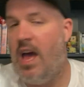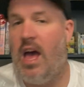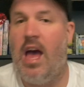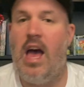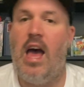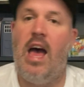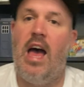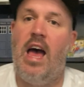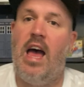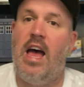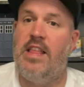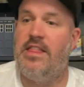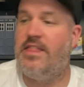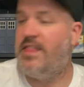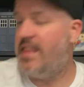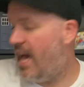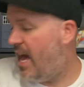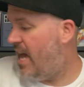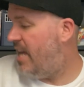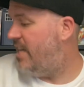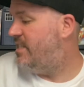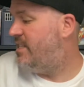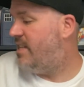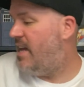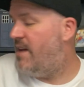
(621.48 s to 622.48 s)
And
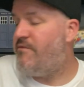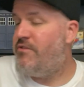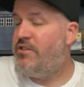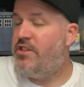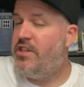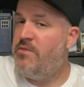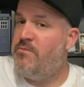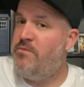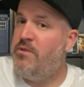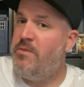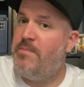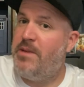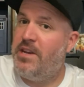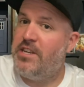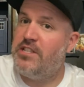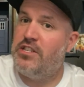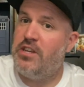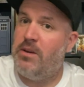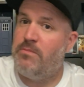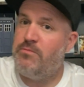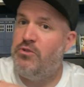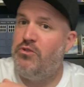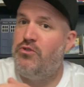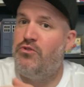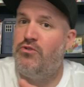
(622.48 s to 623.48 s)
that is everything we picked
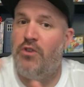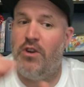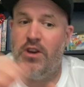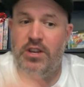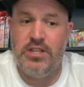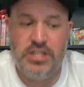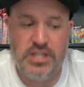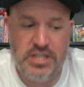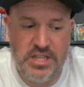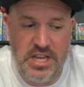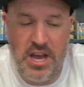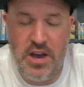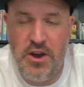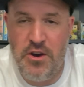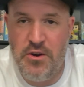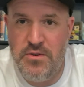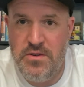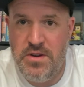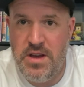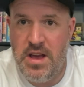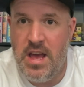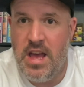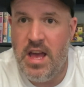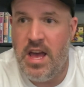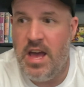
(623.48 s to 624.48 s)
up to try and sell.
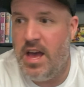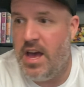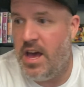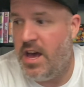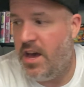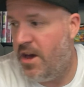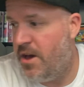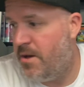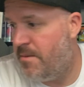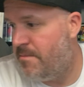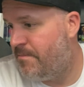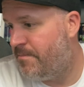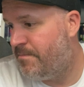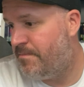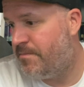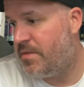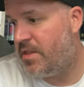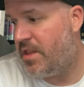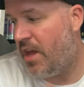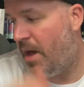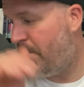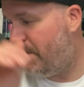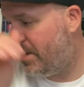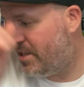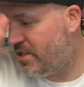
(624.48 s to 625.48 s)

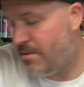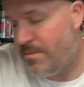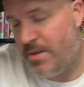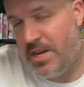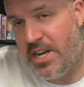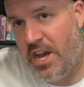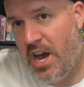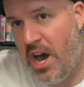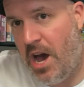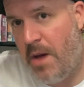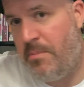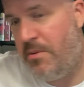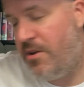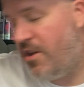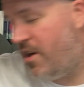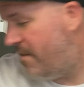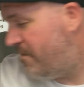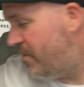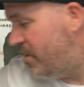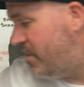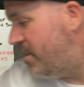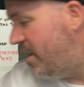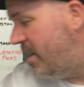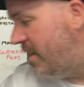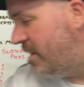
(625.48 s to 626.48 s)
I picked up a couple of other
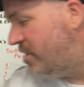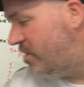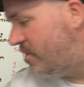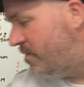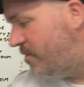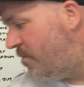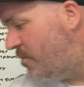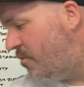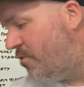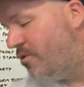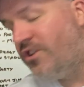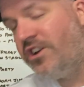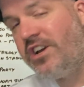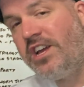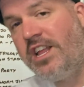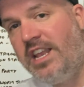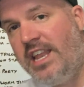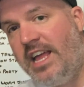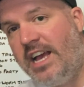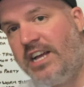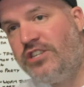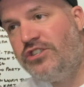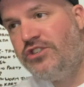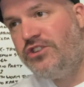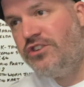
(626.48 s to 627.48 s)
things for the
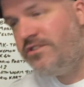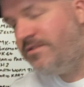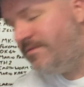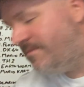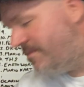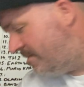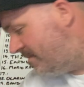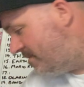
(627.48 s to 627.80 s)
collection.